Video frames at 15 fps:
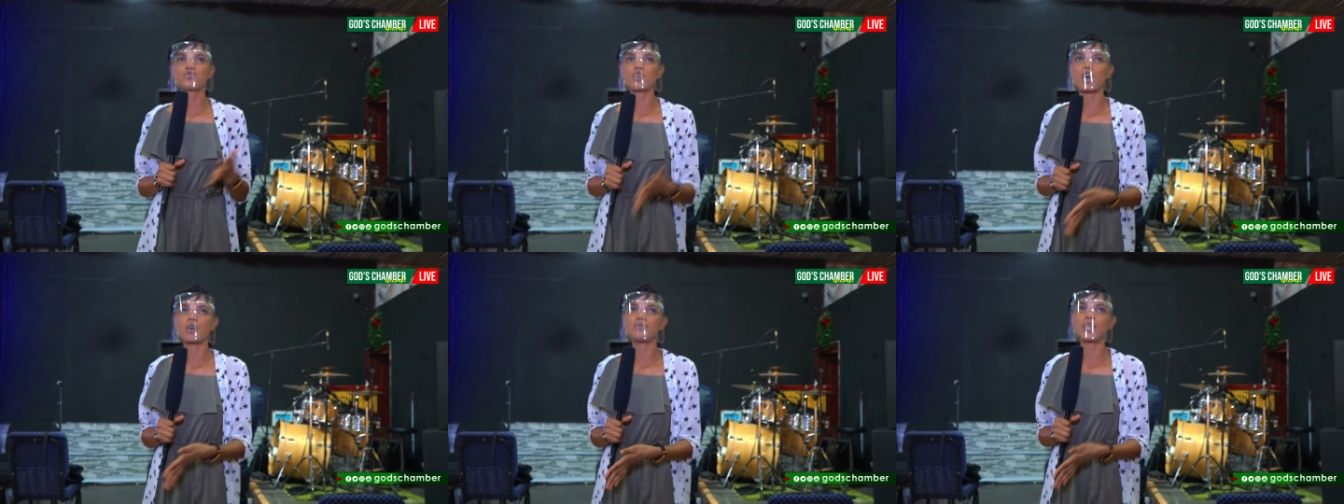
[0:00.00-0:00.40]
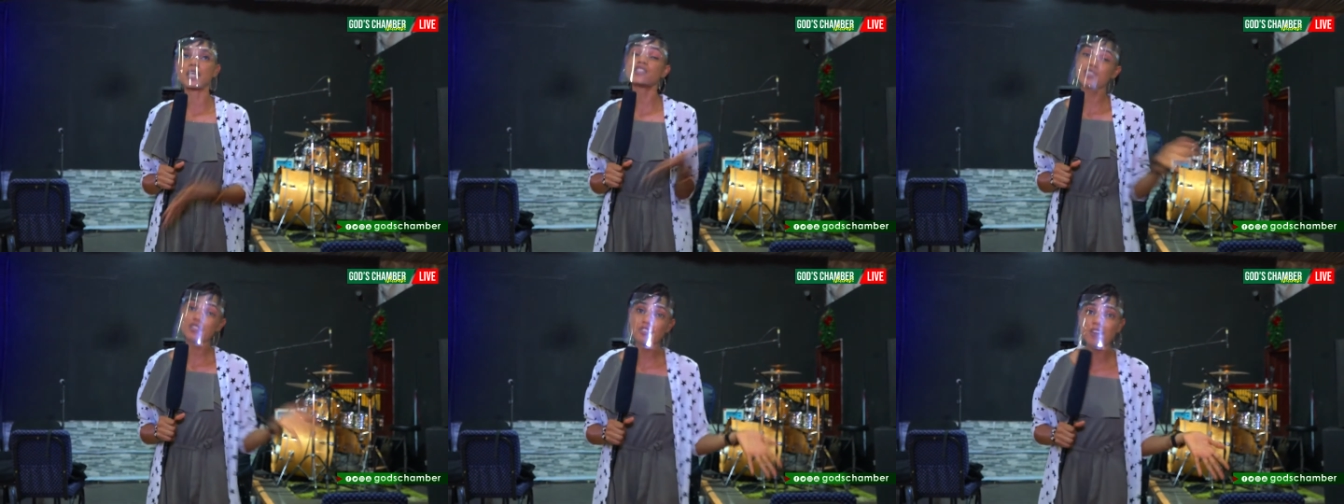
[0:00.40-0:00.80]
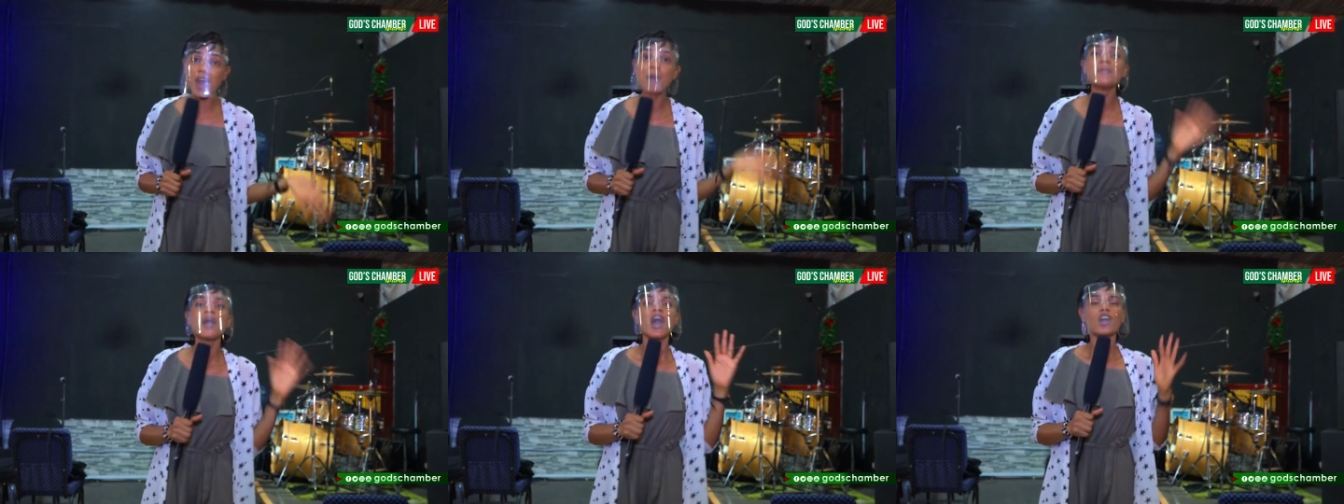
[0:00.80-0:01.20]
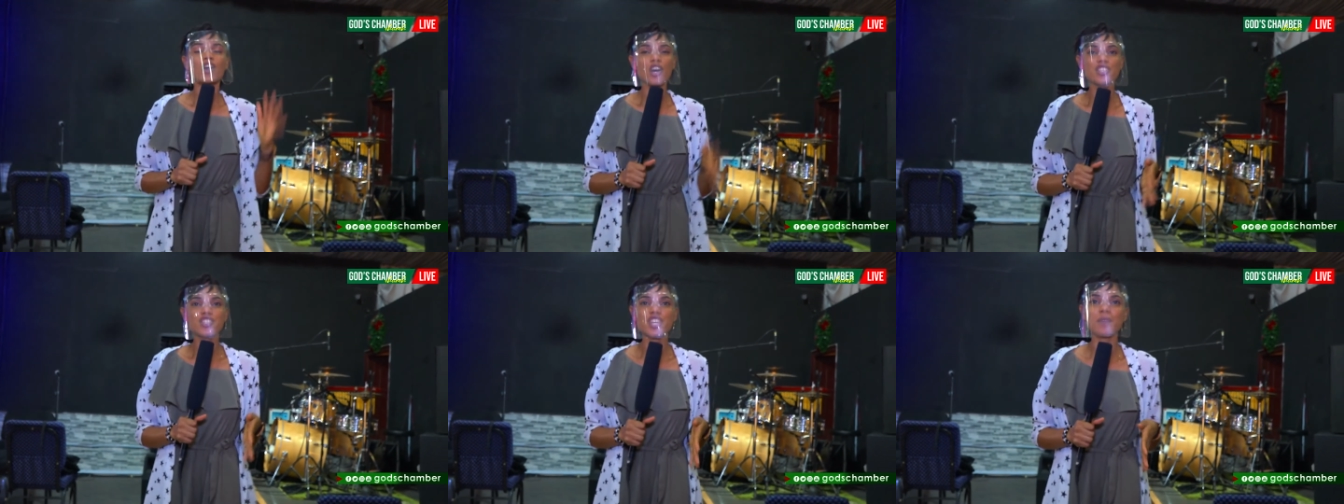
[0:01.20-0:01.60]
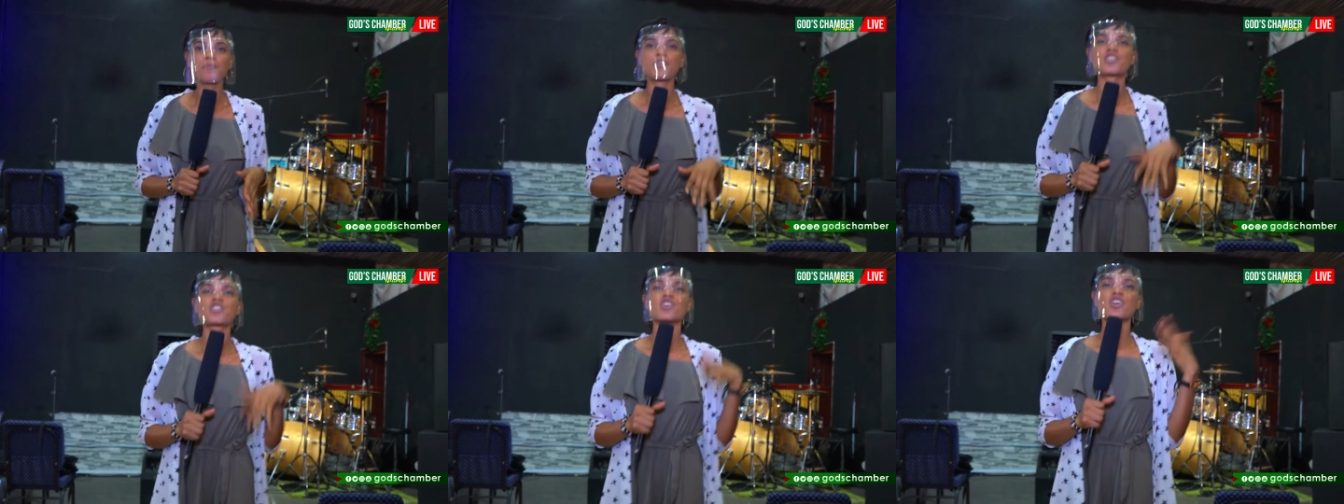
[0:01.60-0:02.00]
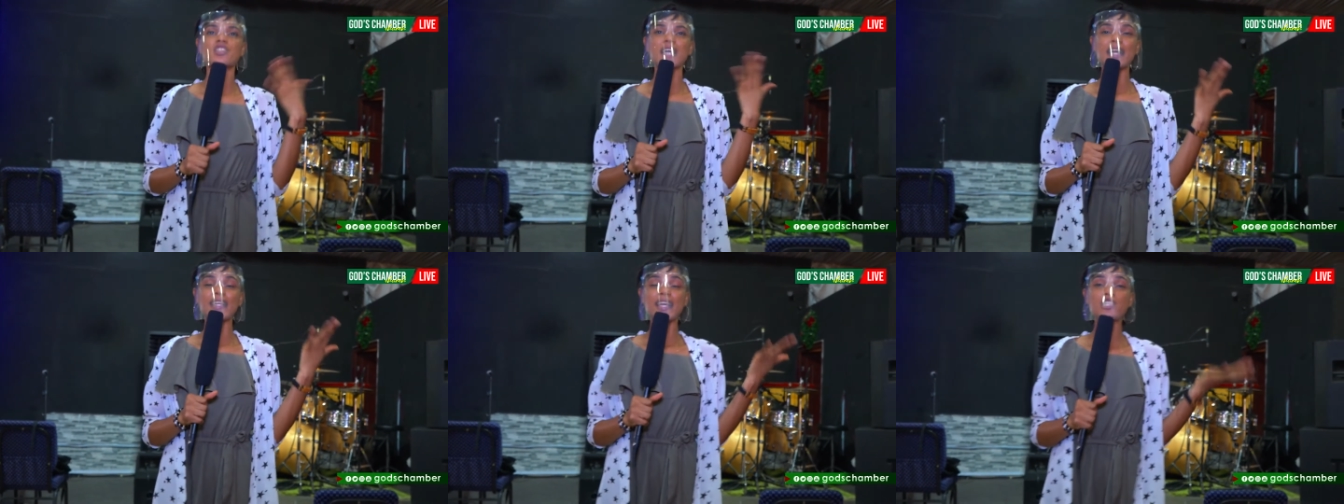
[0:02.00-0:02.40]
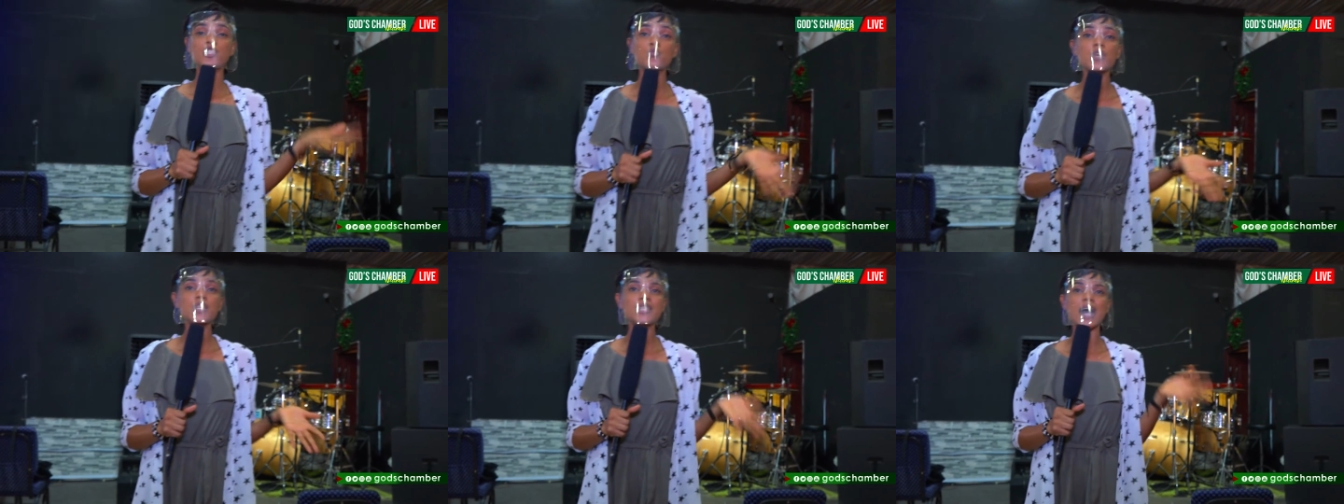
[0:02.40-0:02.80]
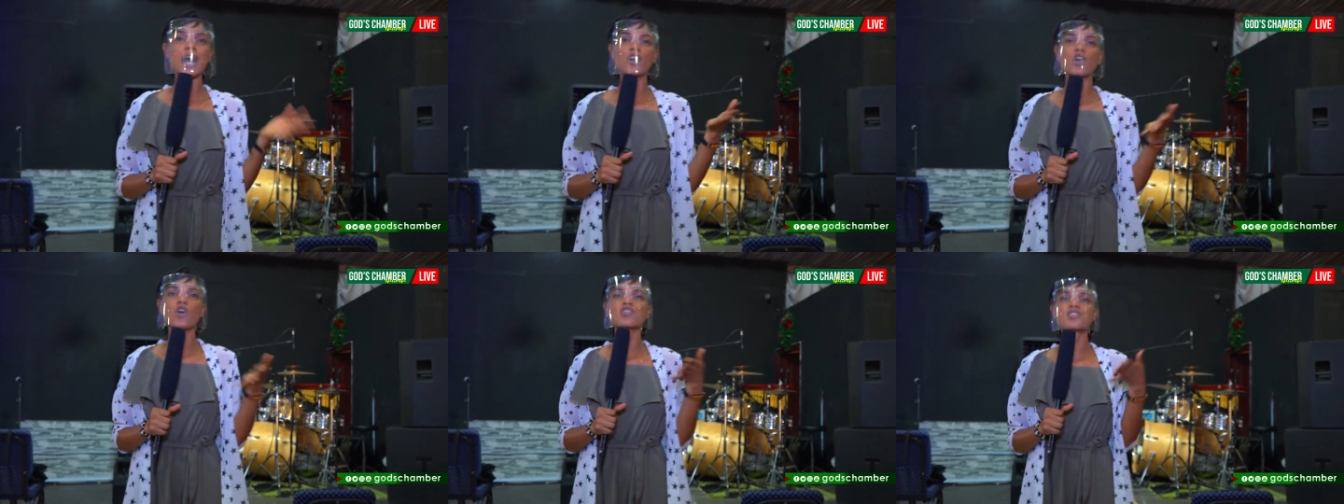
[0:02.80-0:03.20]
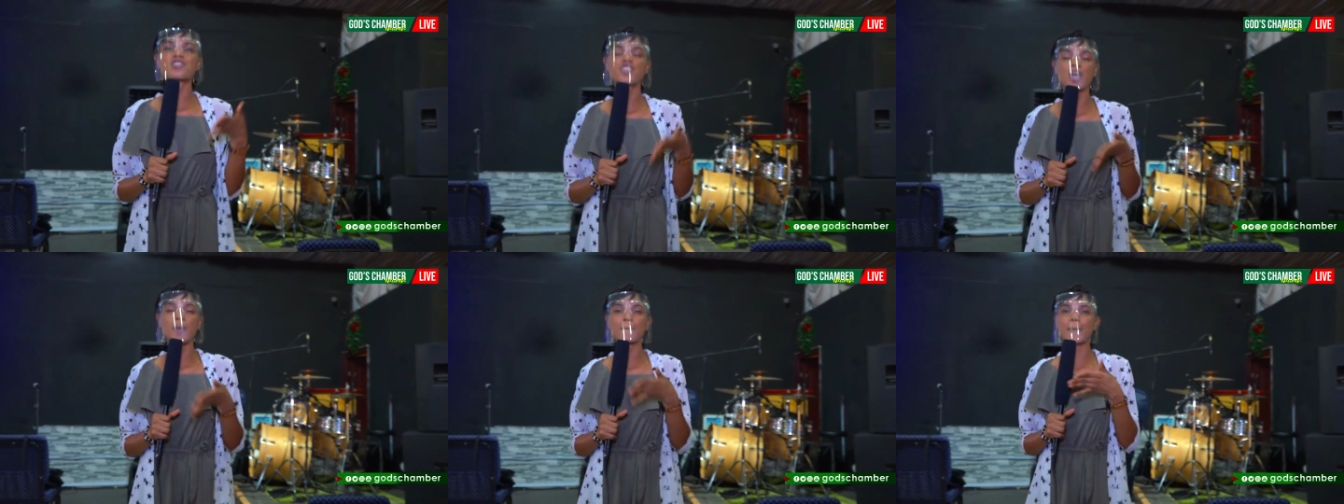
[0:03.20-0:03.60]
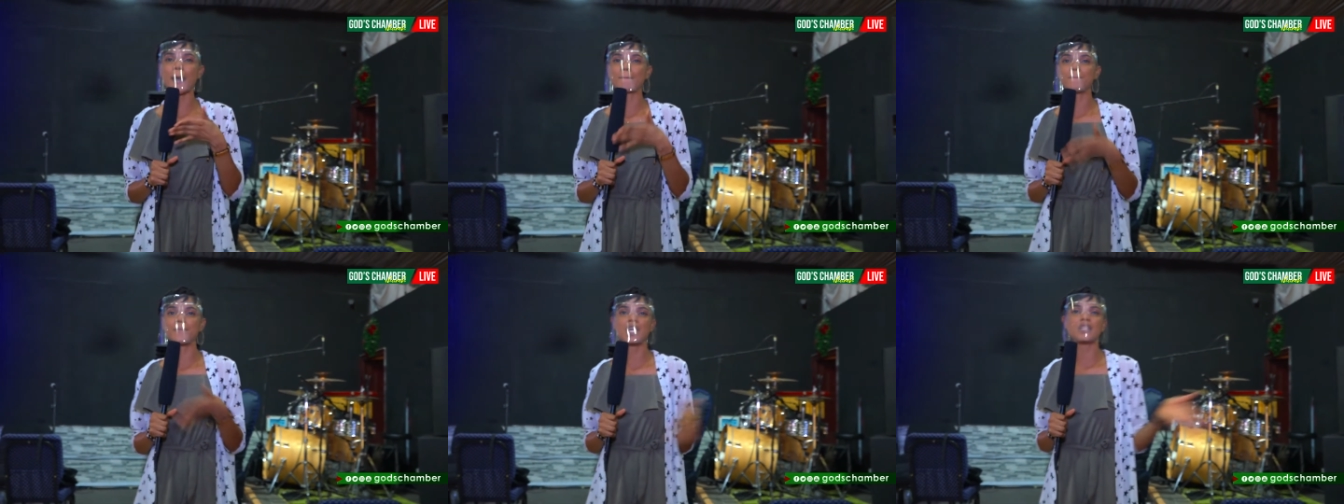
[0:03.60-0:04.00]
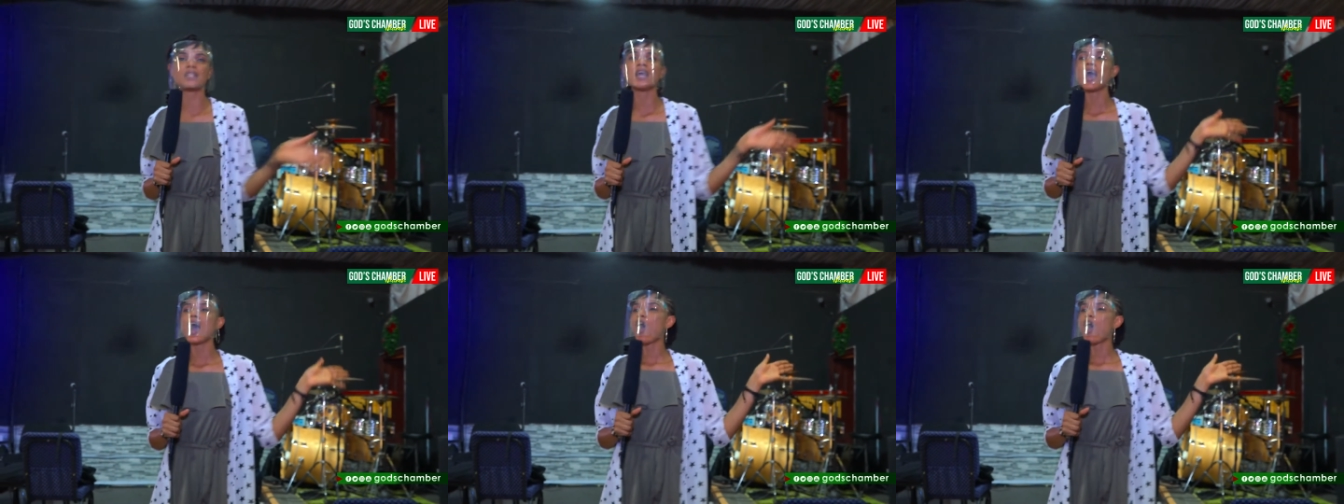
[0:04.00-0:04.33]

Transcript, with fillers: um, Instagram, God's Chamber Church, and then Twitter, God's Chamber Min.